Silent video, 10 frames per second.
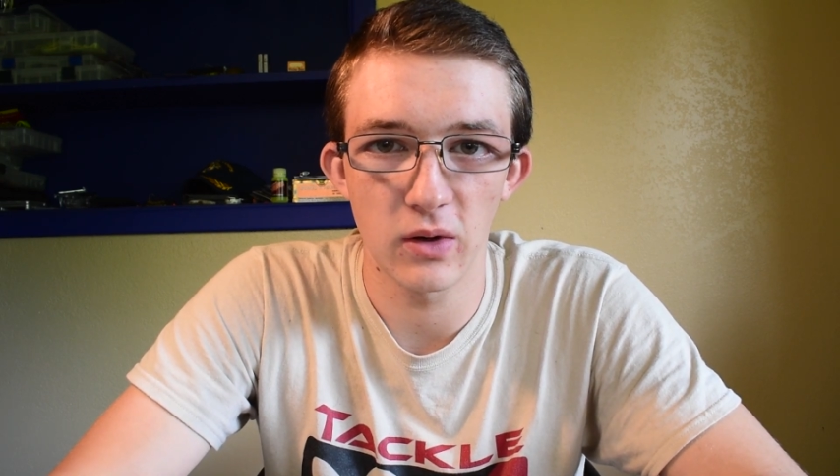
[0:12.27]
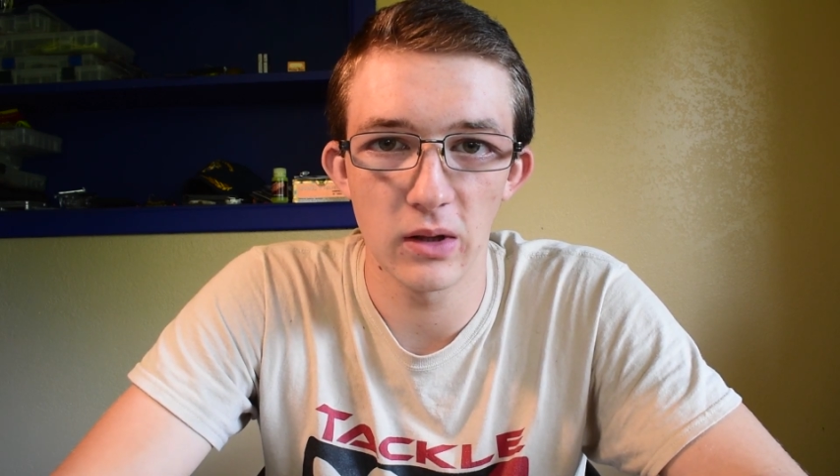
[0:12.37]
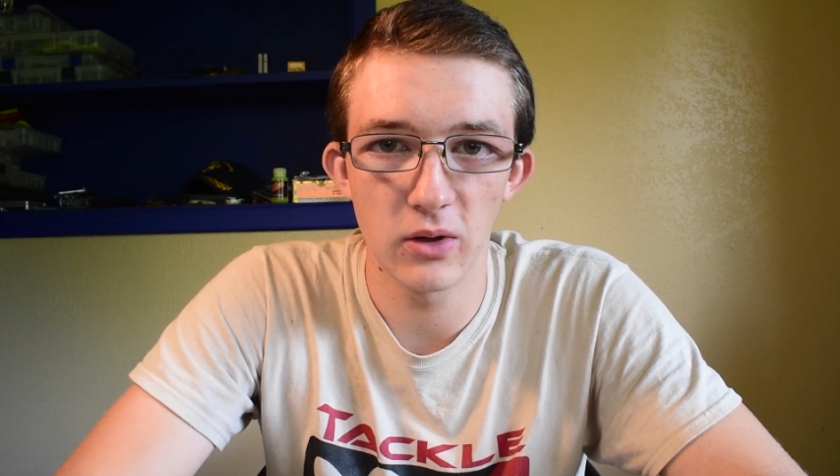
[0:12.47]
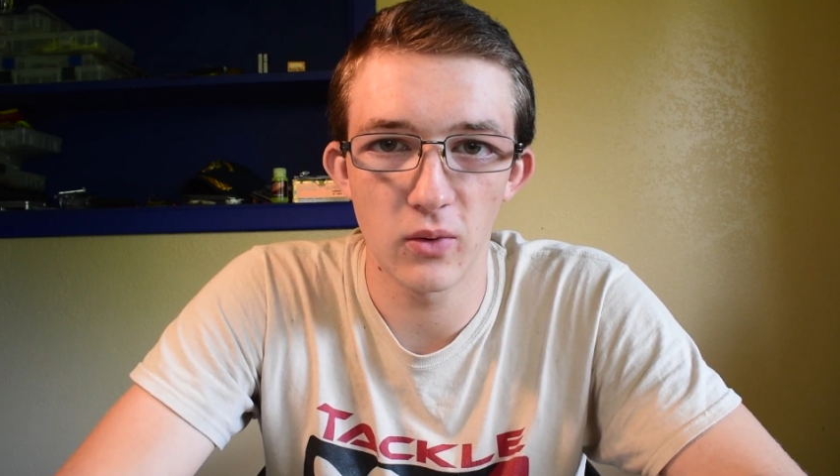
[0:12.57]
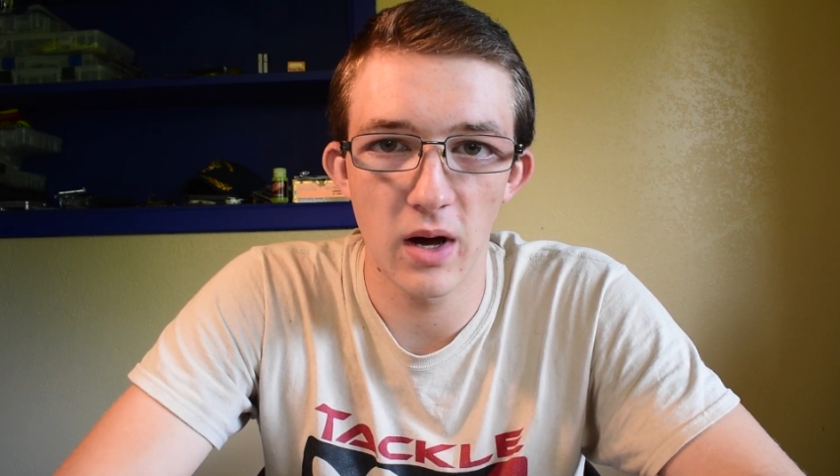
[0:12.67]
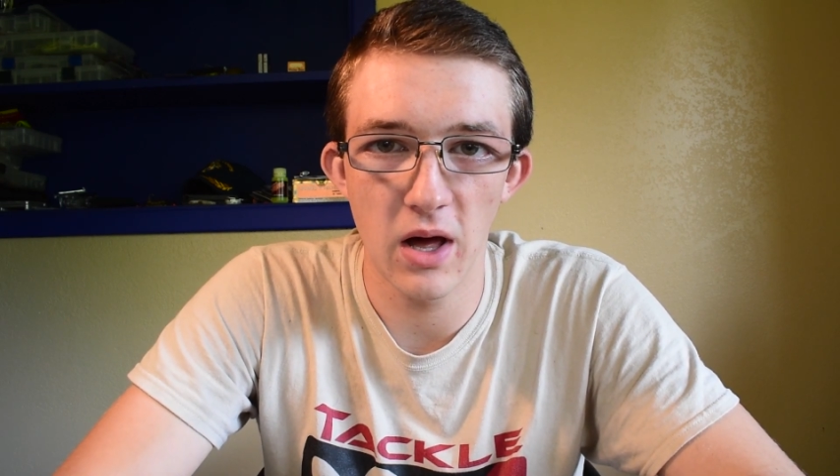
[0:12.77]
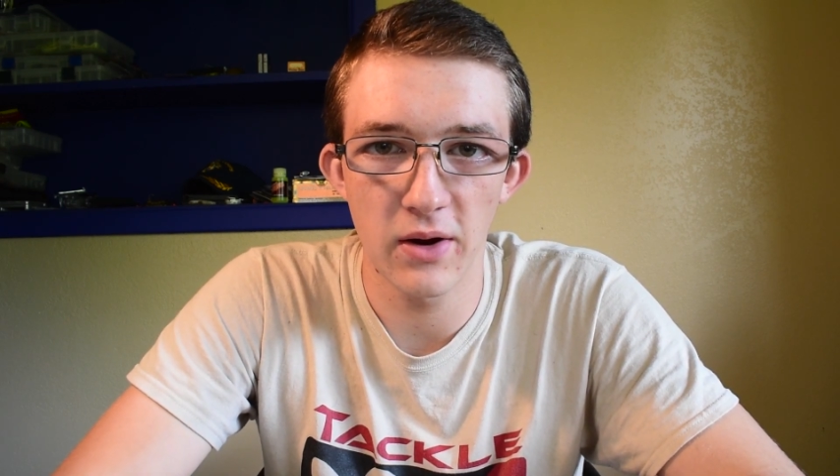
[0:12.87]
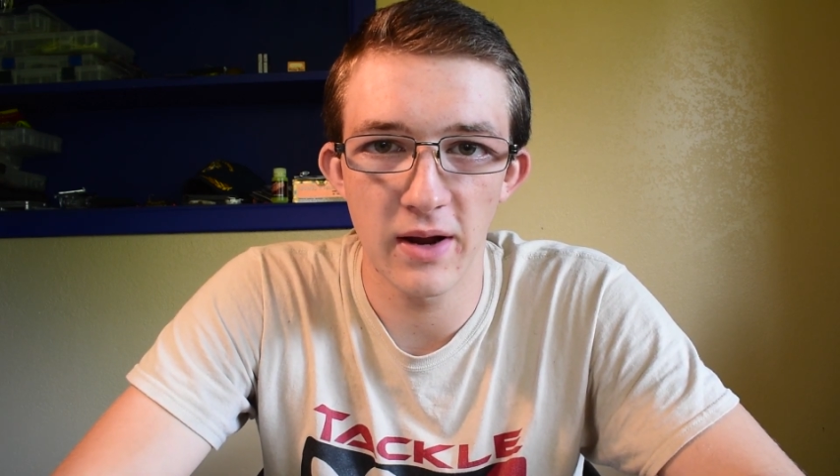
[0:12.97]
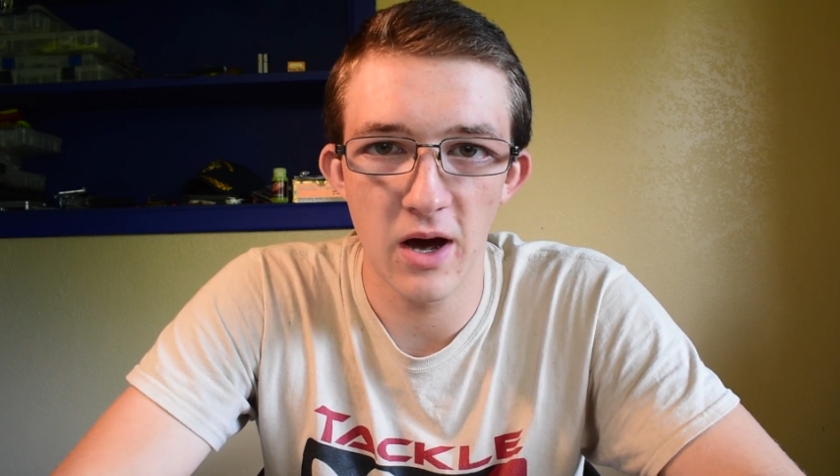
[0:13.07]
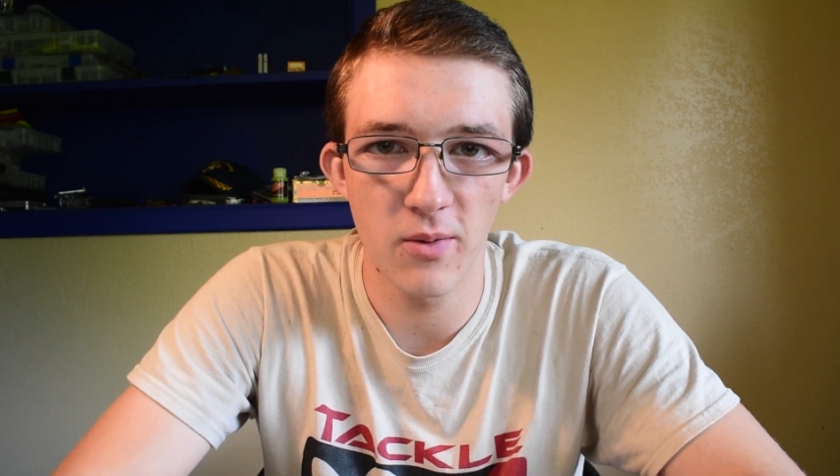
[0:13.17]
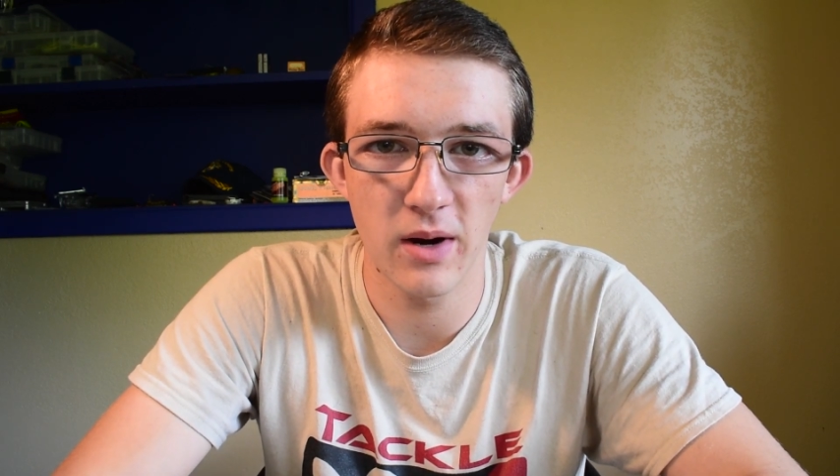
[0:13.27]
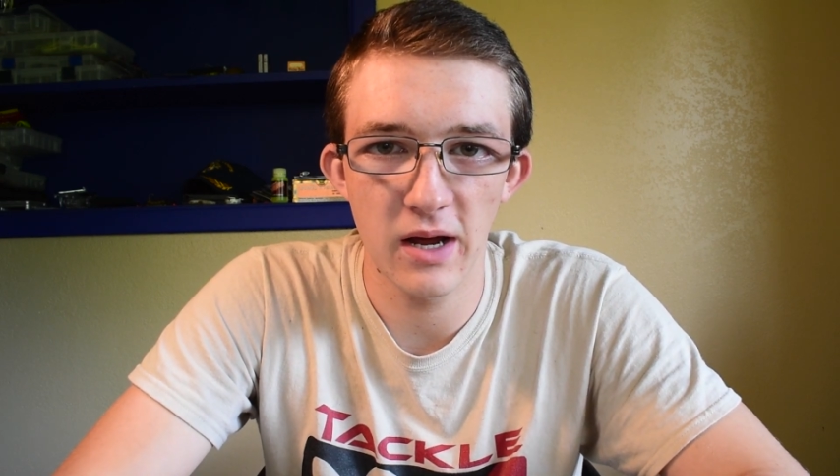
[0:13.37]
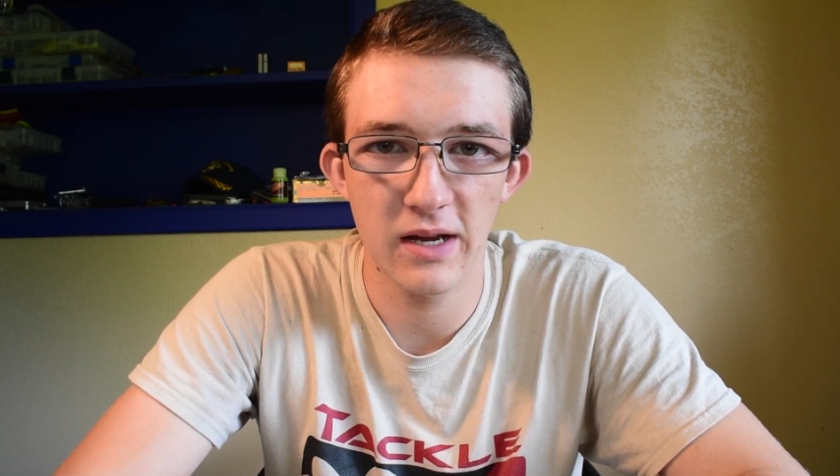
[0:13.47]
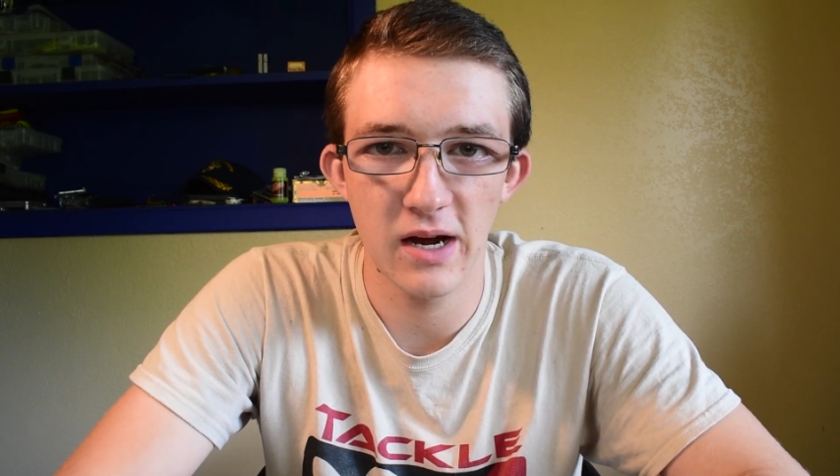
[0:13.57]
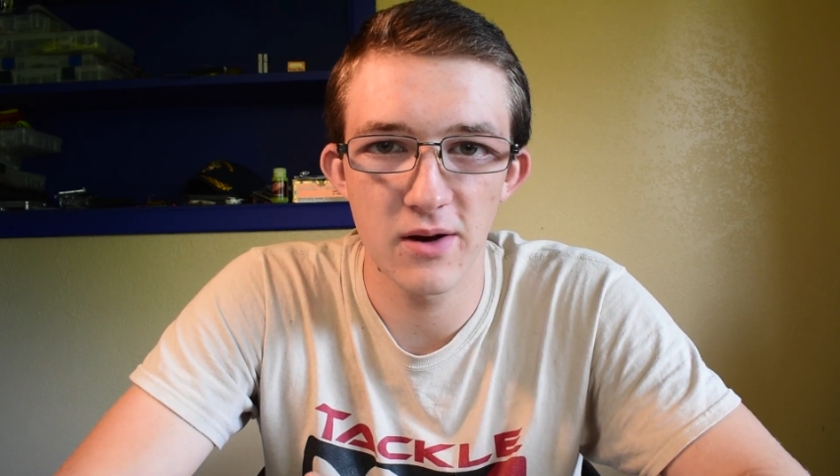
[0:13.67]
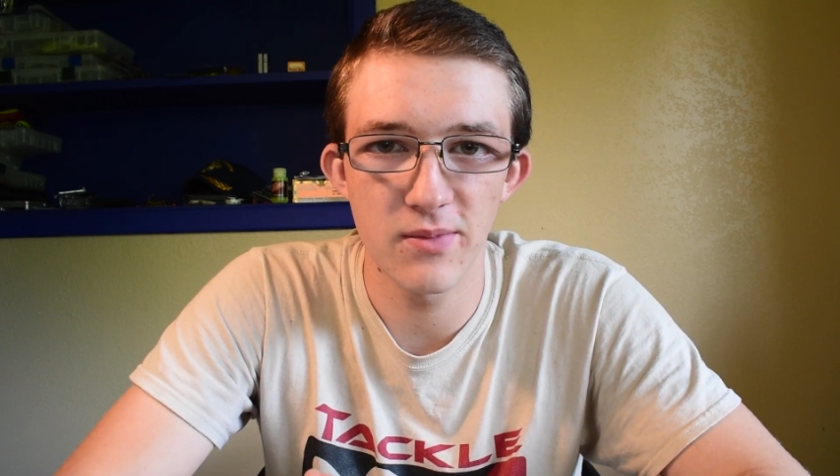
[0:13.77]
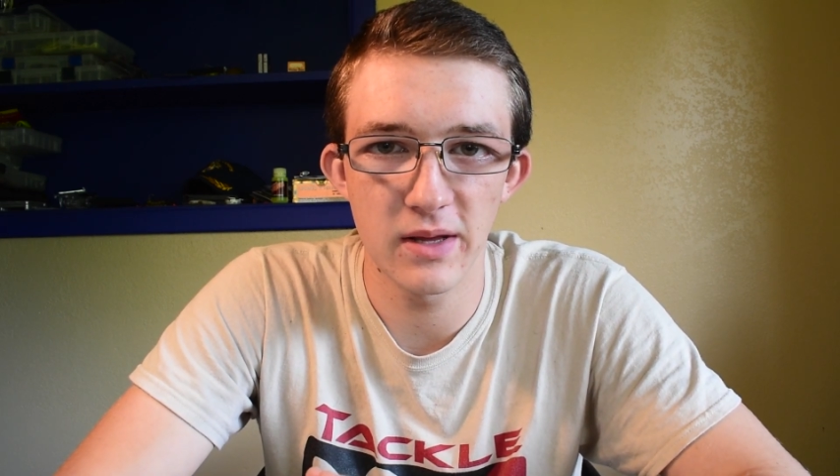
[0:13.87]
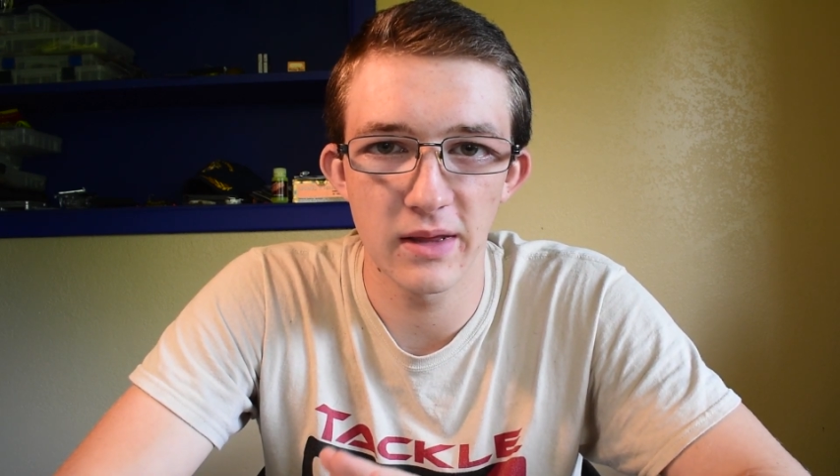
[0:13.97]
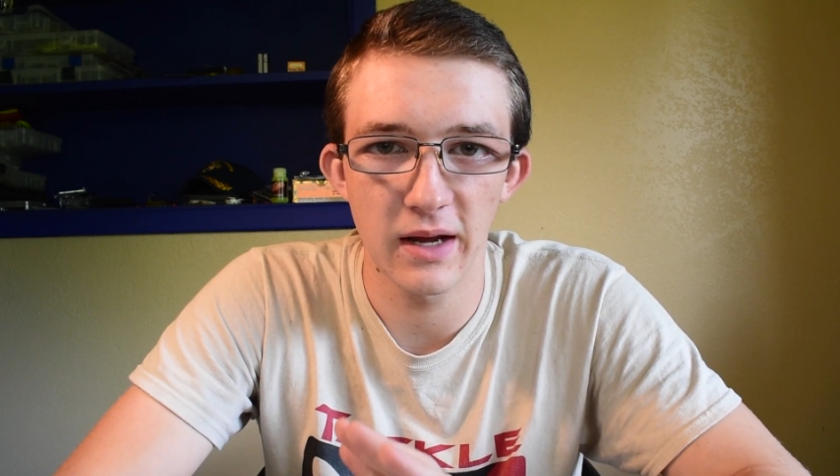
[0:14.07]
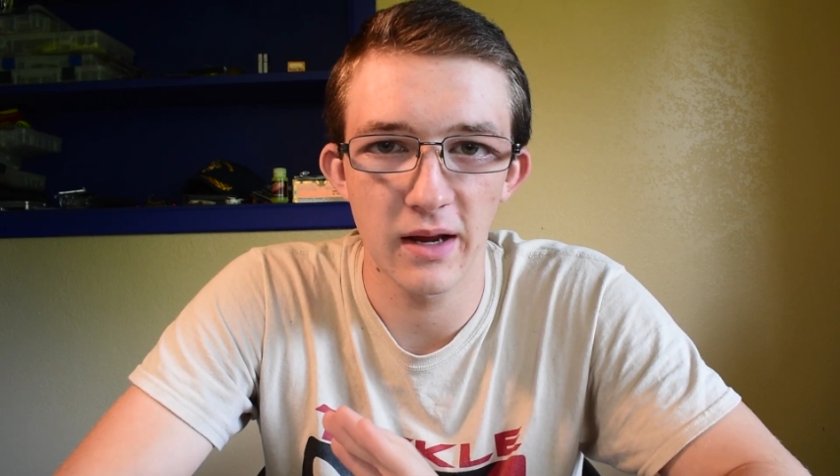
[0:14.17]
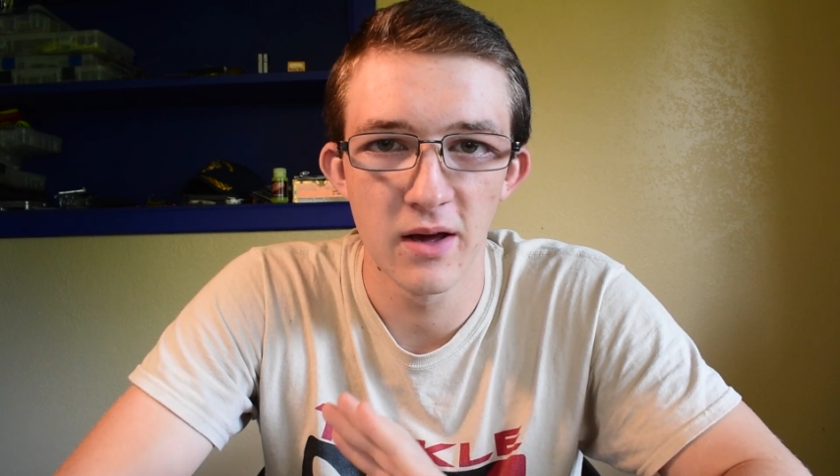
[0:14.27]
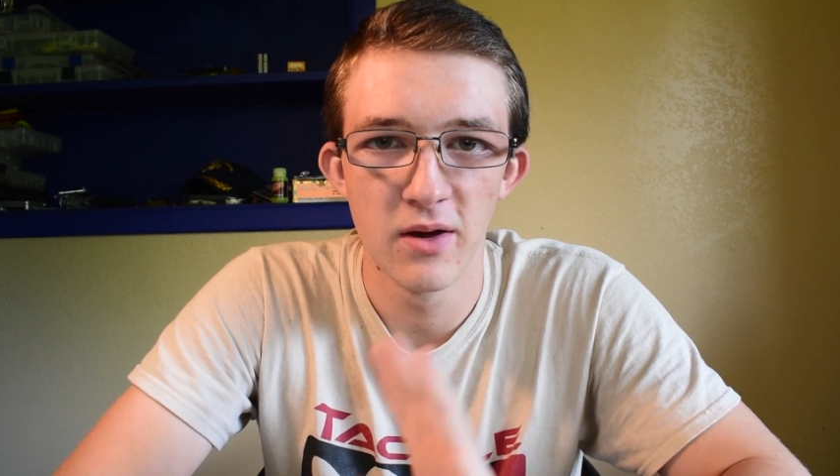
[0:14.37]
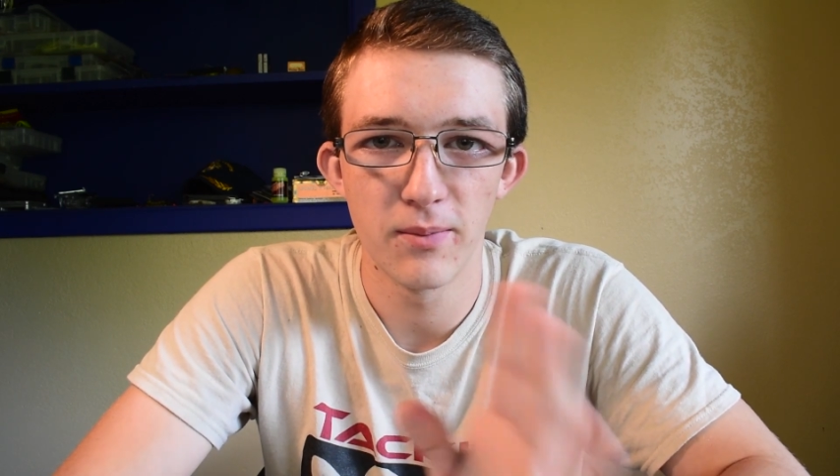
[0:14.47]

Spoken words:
a little while now, but I kind of been like